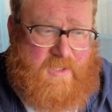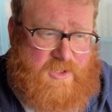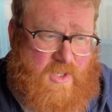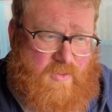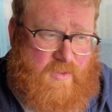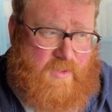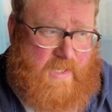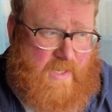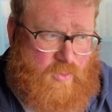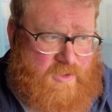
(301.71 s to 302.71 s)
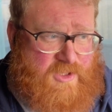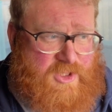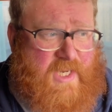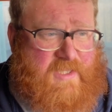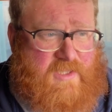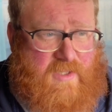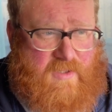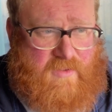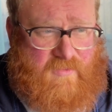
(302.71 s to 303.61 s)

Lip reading: So I would suggest that